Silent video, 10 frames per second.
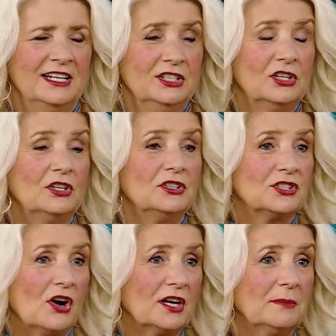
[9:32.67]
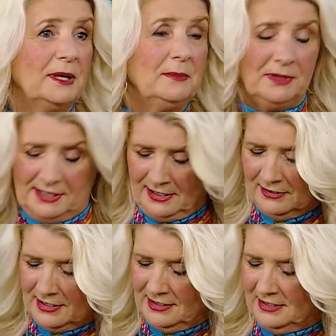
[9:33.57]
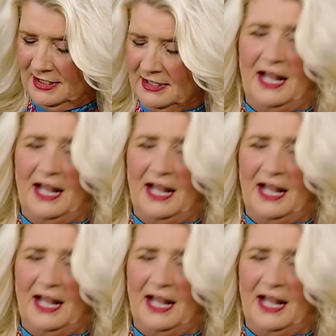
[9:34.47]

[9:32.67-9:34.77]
You know, you're talking to people and they're looking underneath.